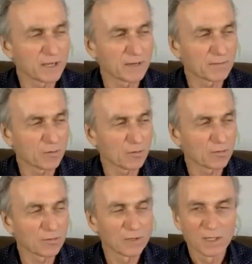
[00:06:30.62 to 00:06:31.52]
done
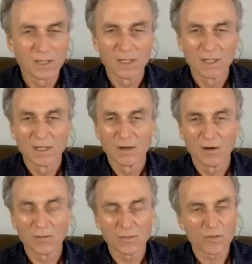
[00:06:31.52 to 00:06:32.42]
for
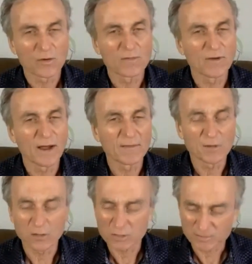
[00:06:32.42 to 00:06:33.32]
over 35
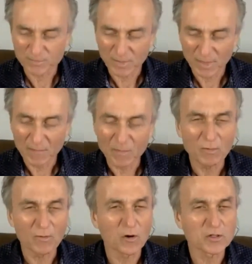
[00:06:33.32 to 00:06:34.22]
years. And he'd be,
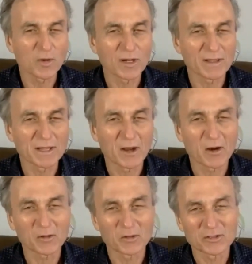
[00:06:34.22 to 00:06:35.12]
of course, one of the
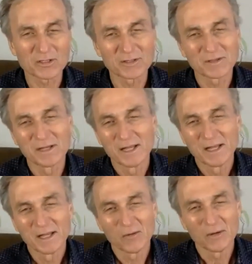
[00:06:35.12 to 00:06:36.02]
characters. And
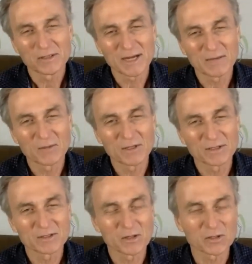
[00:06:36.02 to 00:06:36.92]
one time
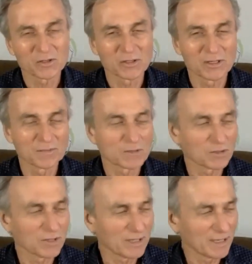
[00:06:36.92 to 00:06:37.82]
we took him
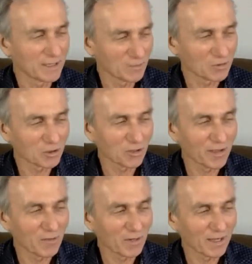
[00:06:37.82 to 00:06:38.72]
to the, uh, we'll show
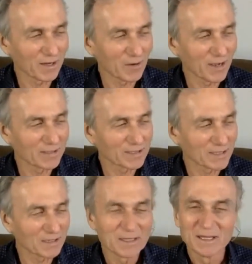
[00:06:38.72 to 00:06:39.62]
that one later on, to
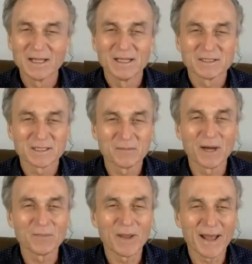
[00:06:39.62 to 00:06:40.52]
the to the
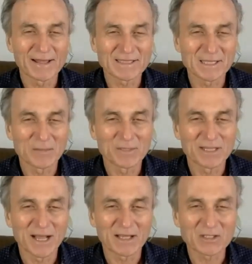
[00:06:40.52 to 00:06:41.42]
mud baths up in
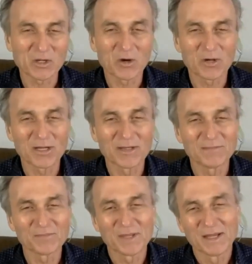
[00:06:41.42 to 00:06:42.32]
Calistoga. And,